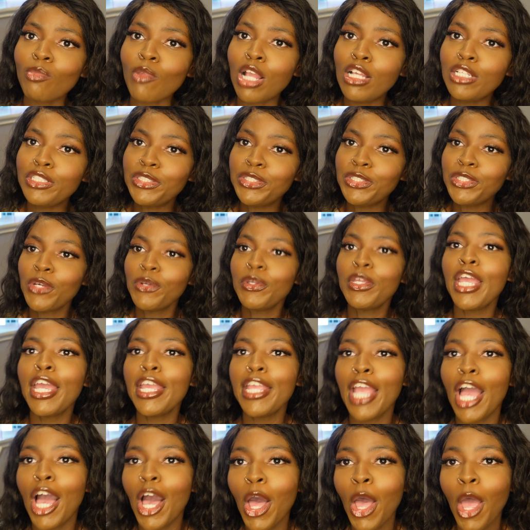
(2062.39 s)
So yeah,
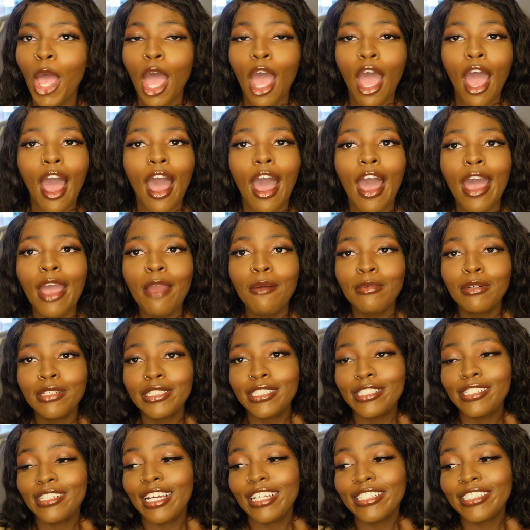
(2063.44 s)
y'all, I will
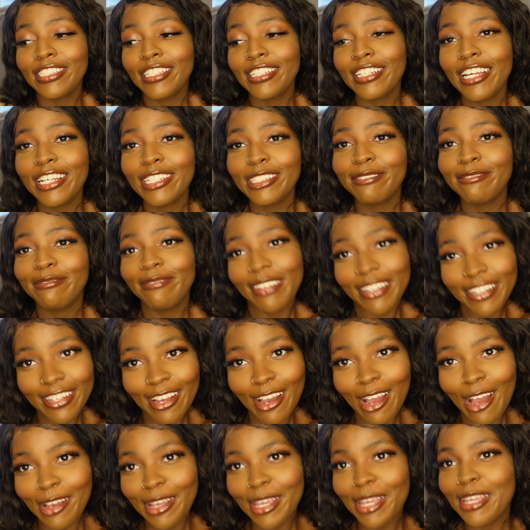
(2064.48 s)
see you guys in the next video.
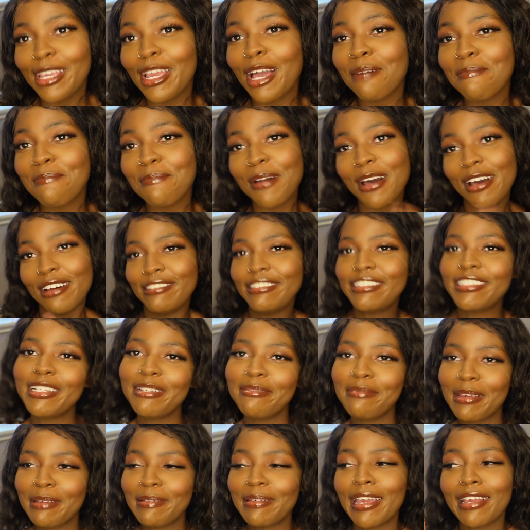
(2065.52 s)
I'll keep y'all posted
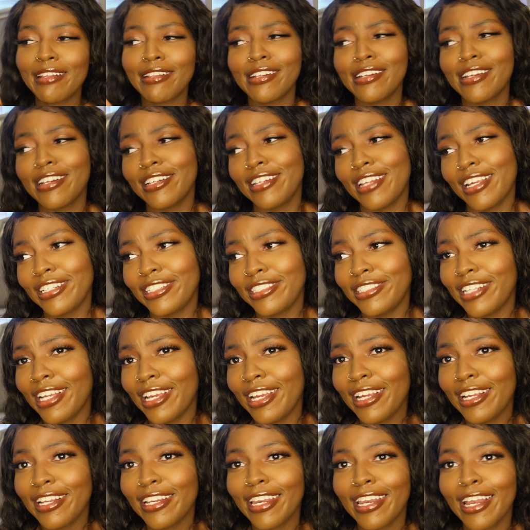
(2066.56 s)
maybe after the next
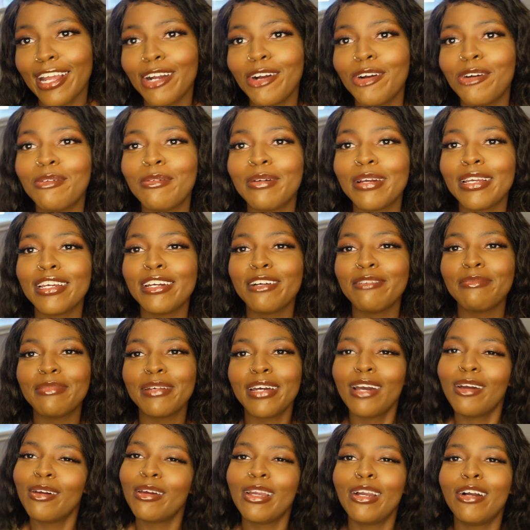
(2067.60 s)
date that I go on with him, but
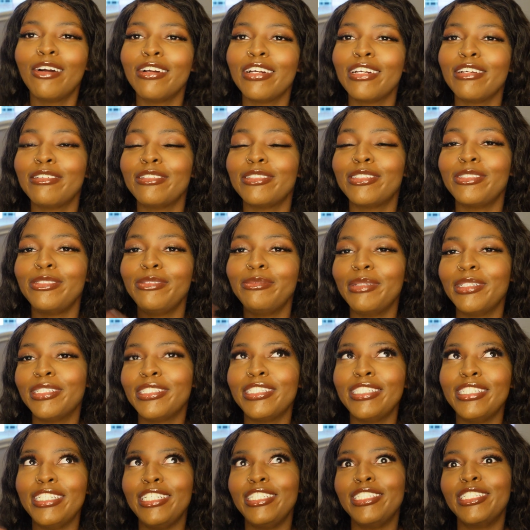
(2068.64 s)
I ain't gonna give too
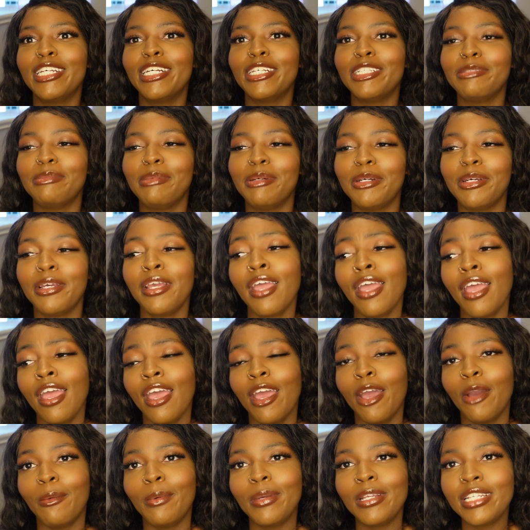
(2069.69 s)
much details. But
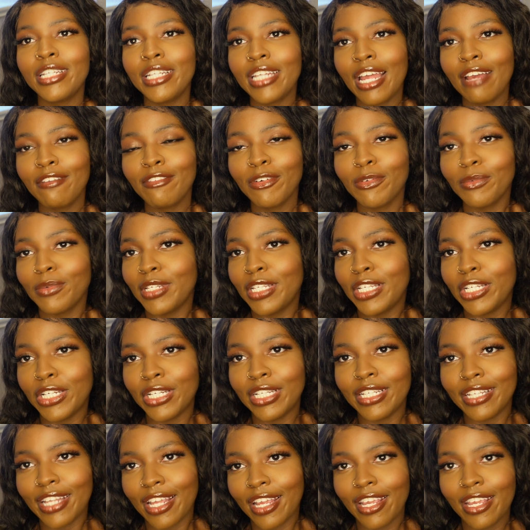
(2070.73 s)
we did have a really
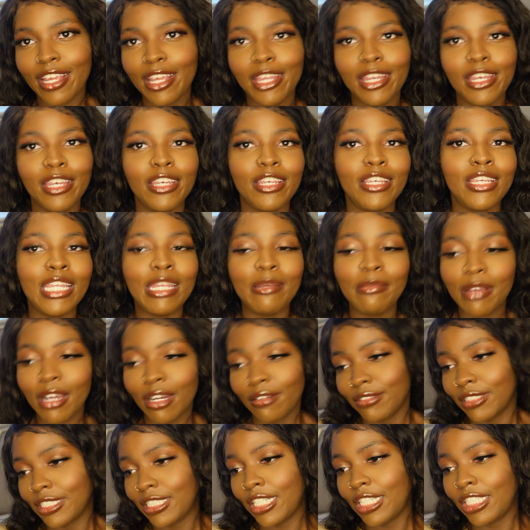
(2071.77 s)
good date and deep
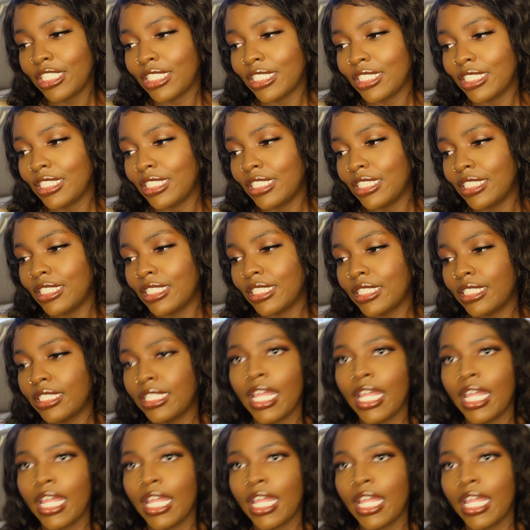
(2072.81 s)
conversations.